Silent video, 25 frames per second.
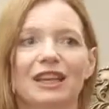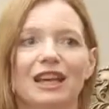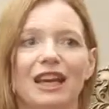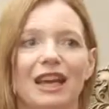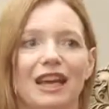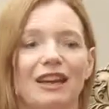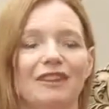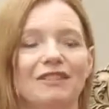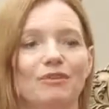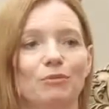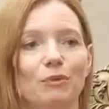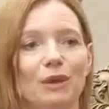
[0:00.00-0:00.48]

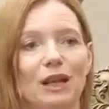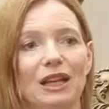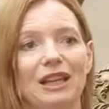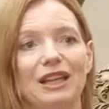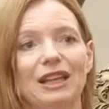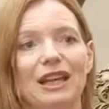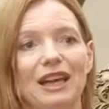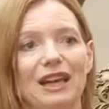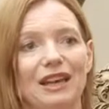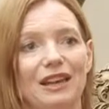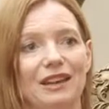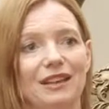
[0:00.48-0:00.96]
as
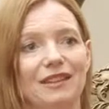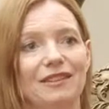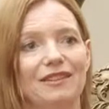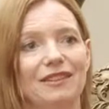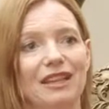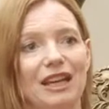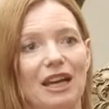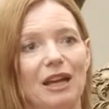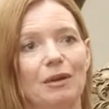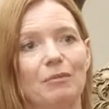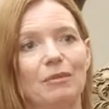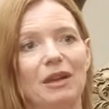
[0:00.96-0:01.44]
well as
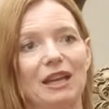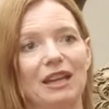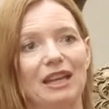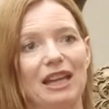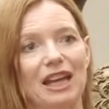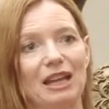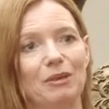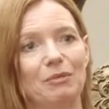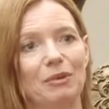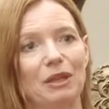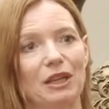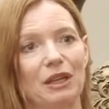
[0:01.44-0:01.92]

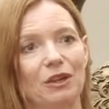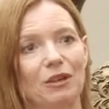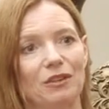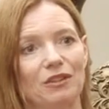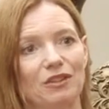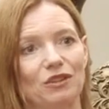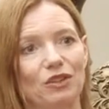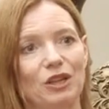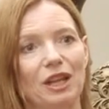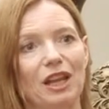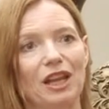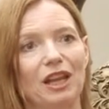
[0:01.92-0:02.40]
enabling
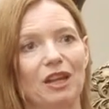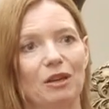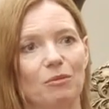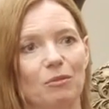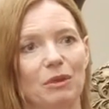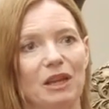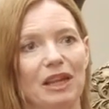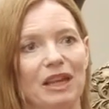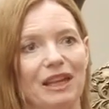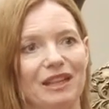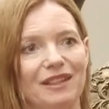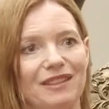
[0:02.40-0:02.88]
Australian
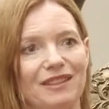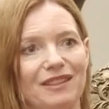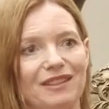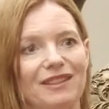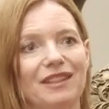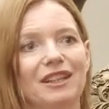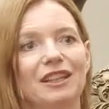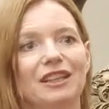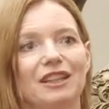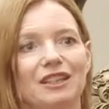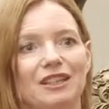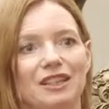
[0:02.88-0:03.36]
players
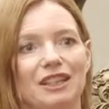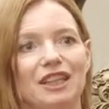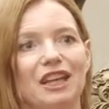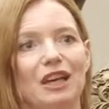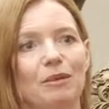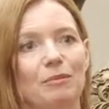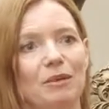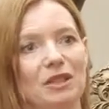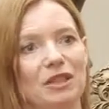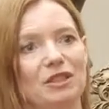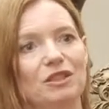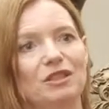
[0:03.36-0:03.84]
to
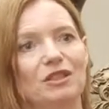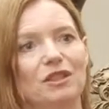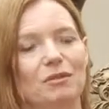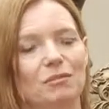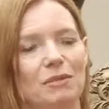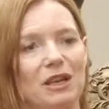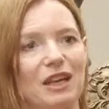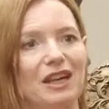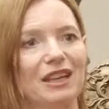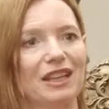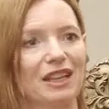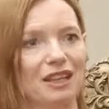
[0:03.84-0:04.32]
come into the
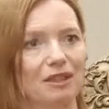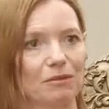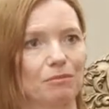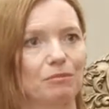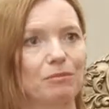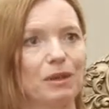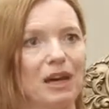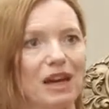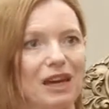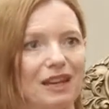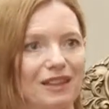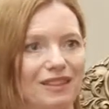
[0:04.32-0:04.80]
market and
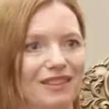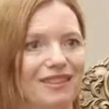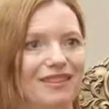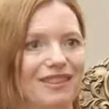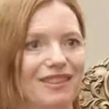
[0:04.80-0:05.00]
partner